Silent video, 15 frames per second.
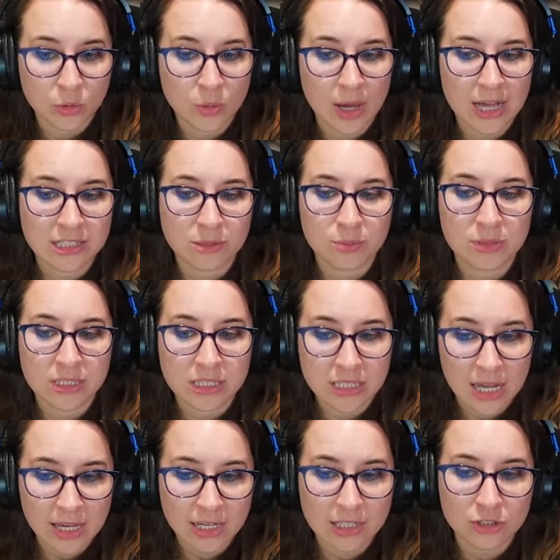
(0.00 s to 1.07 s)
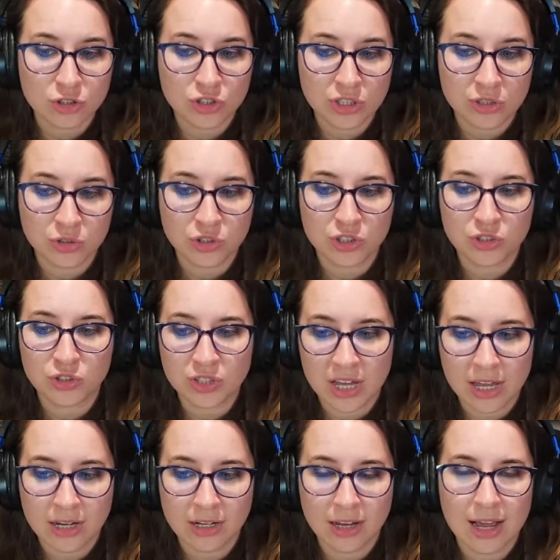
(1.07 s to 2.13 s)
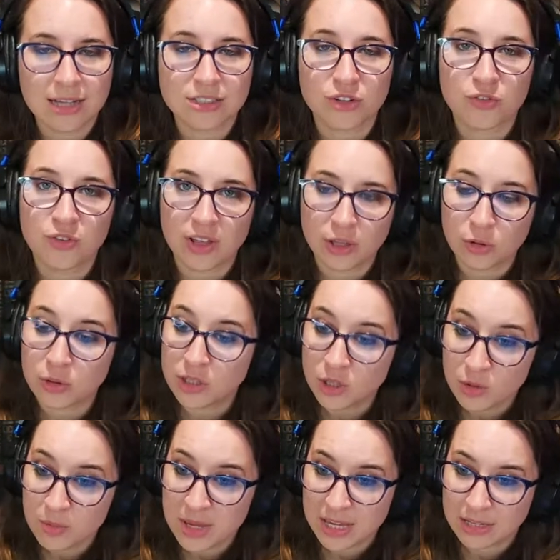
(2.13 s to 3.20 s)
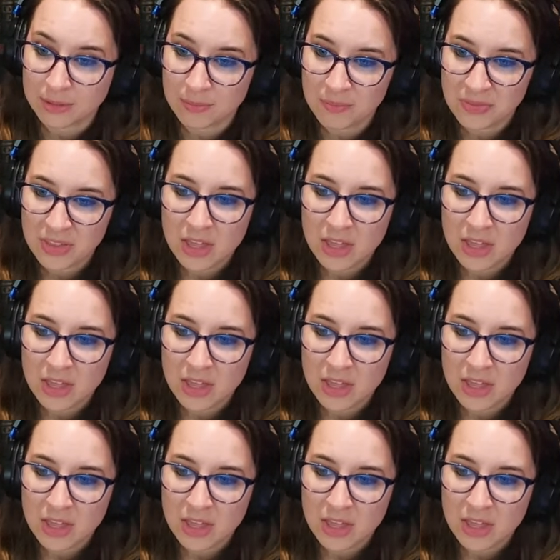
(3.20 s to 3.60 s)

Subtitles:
who has mistaken Shen as a fellow human.